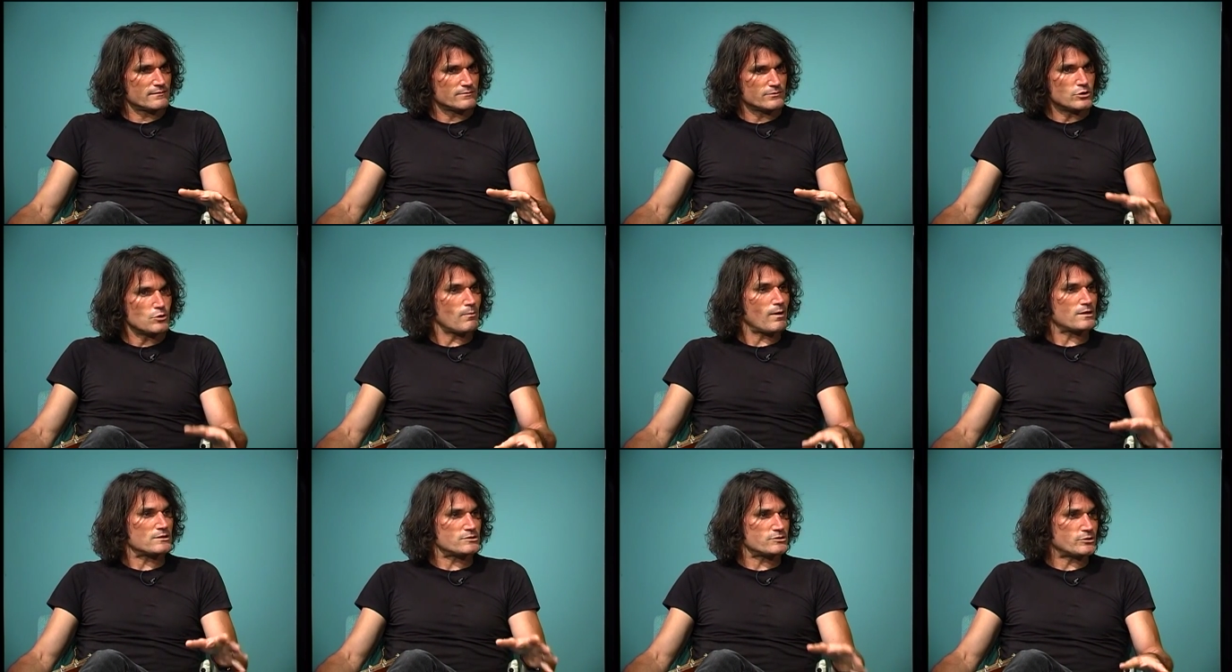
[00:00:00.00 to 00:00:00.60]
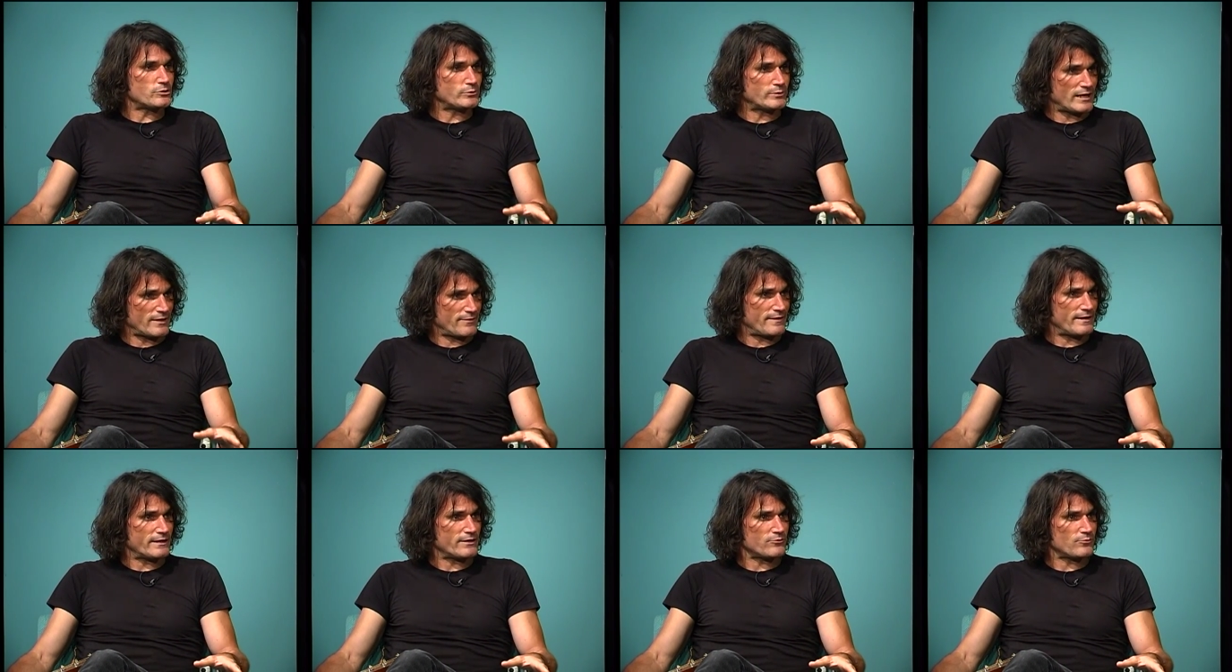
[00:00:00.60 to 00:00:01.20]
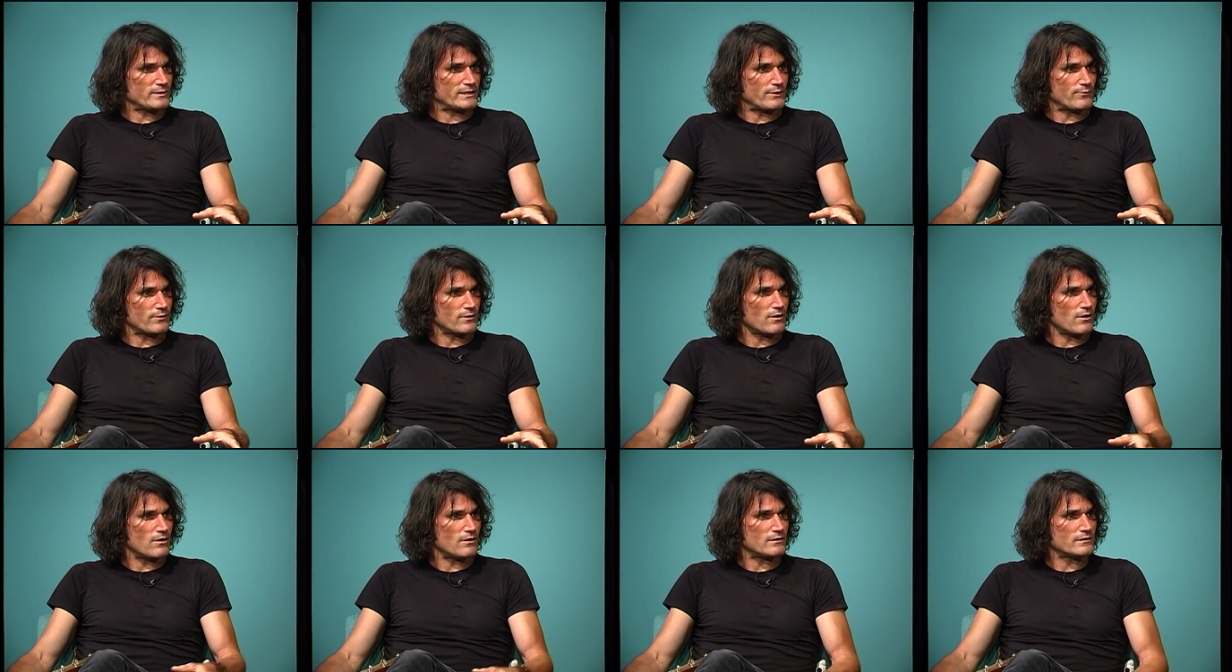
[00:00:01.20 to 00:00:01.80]
New Monsoon, I think, is what they were
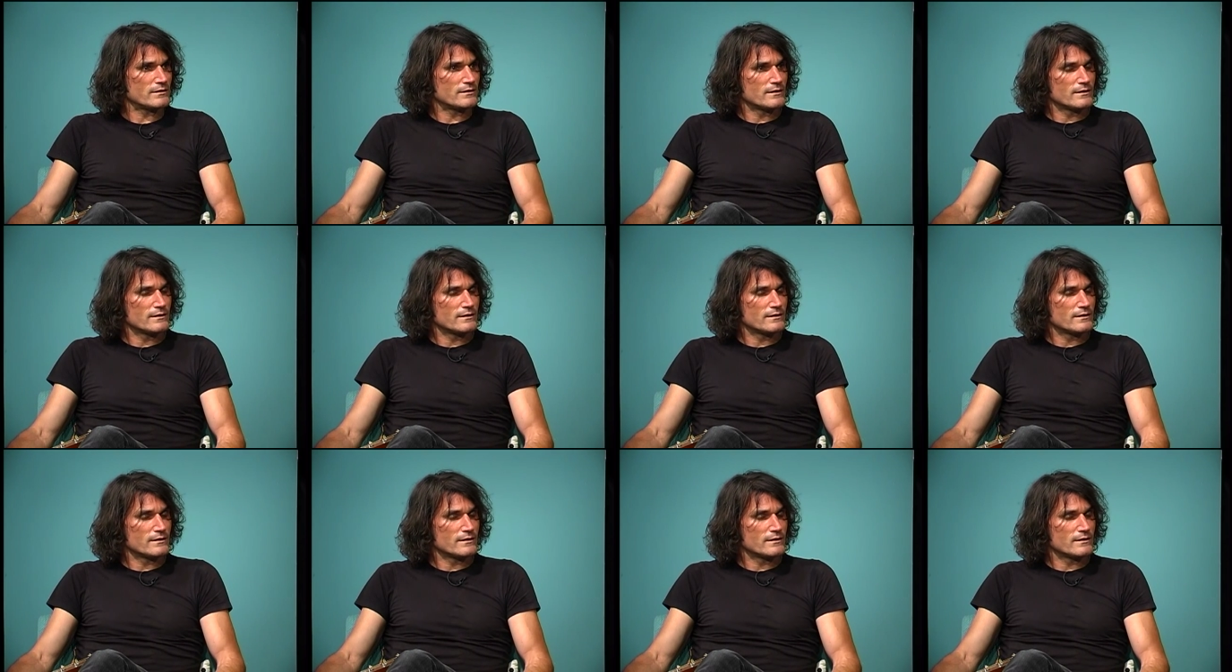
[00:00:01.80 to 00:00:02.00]
called.